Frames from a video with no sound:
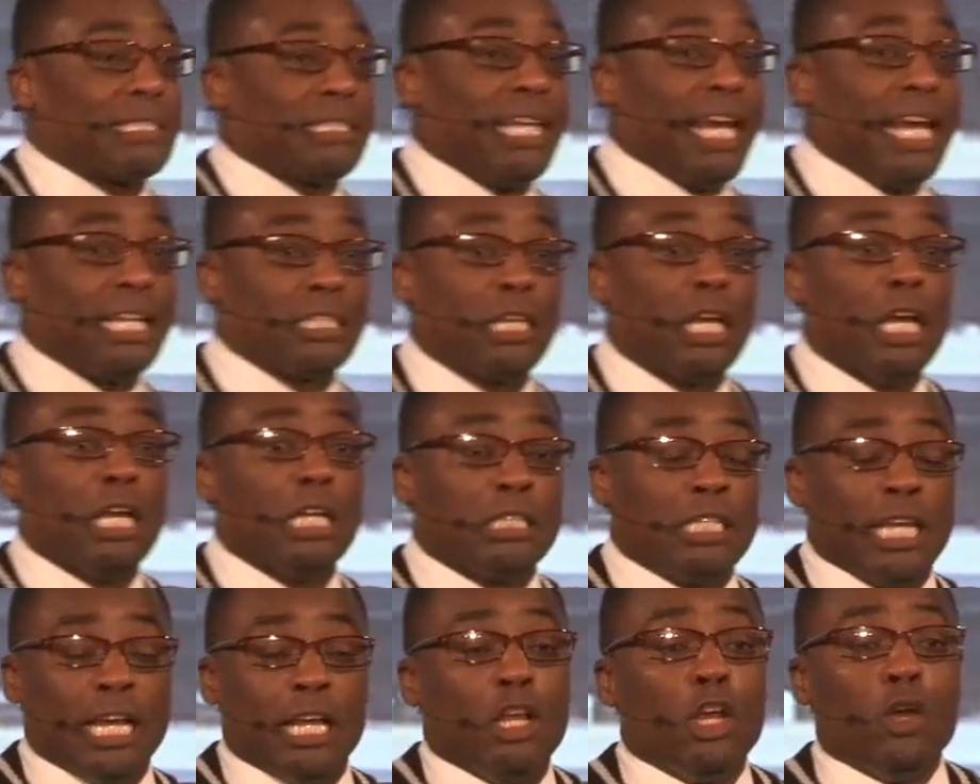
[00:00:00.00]
tense,
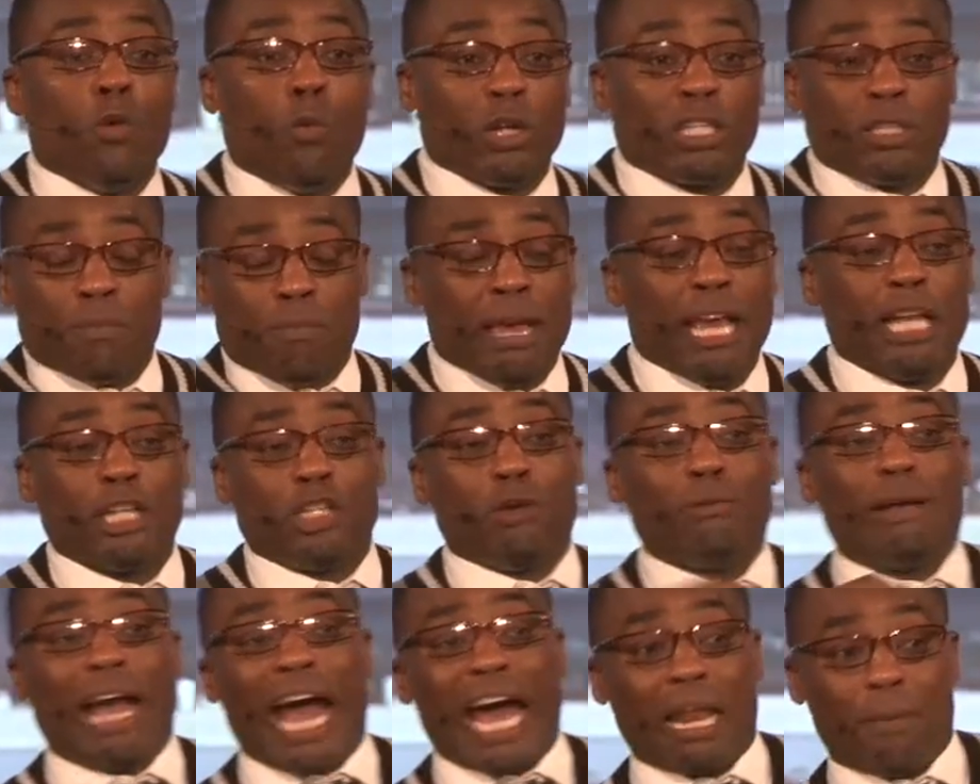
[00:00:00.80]
then, which means
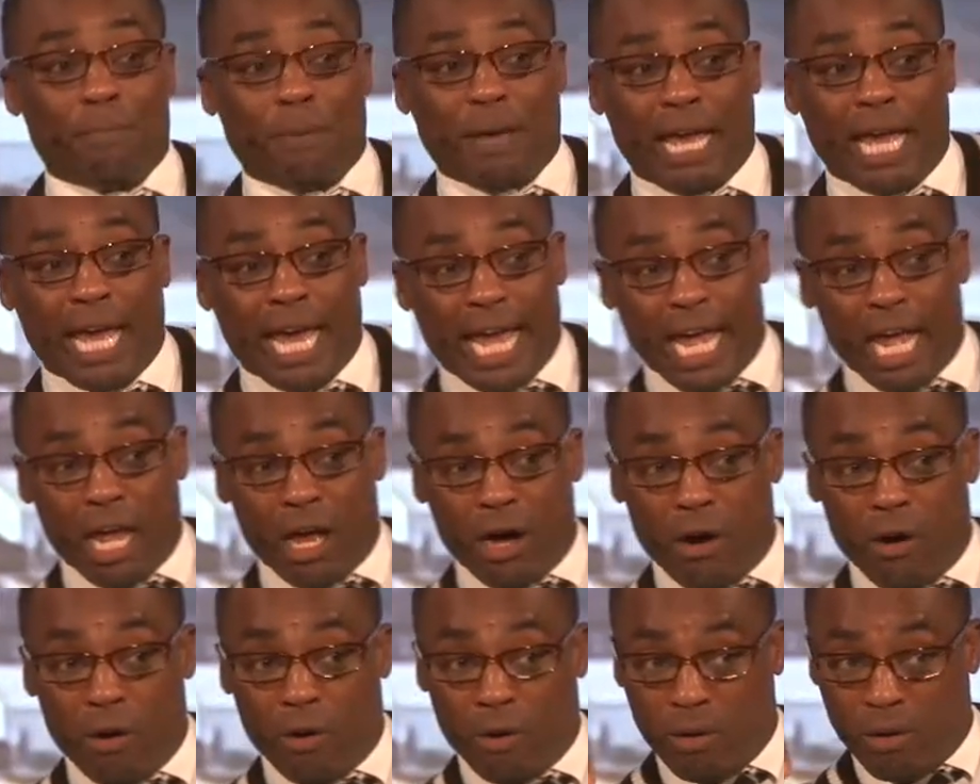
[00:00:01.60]
you got to be
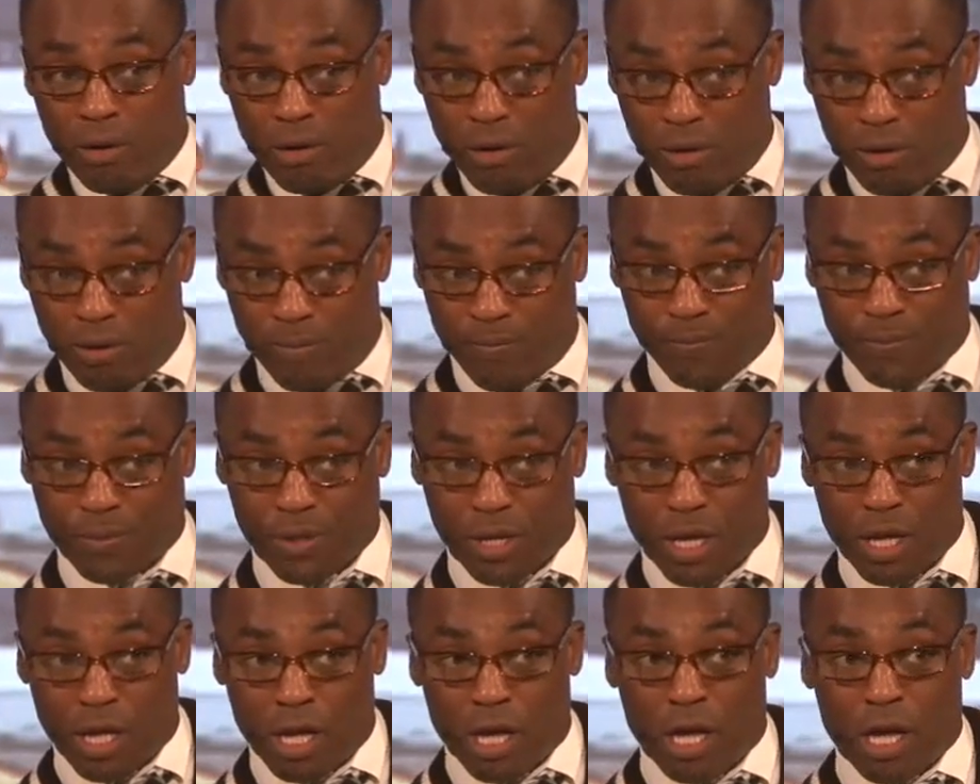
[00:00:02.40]
healed.
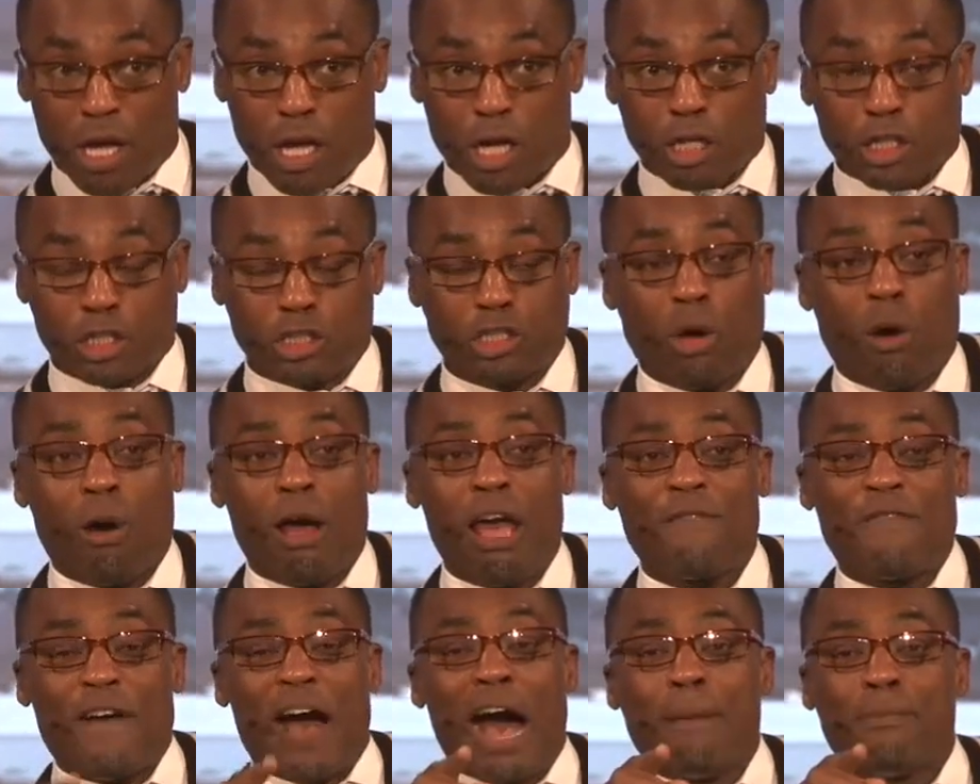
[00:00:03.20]
So
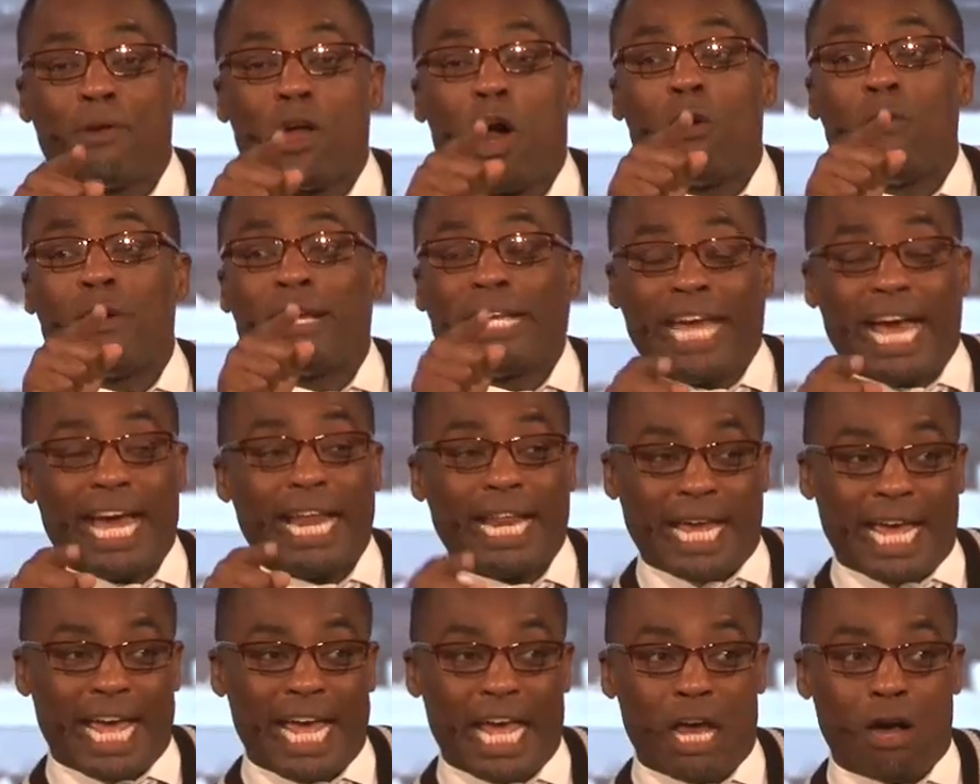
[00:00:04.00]
if I'm going to get
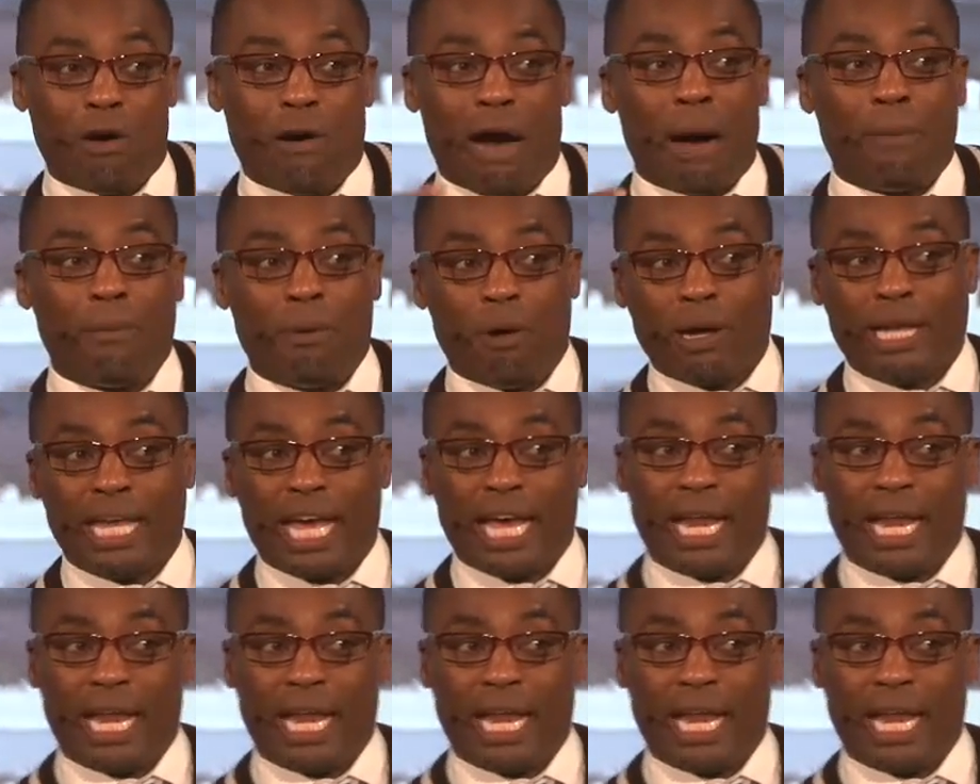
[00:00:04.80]
healed, I'm going to get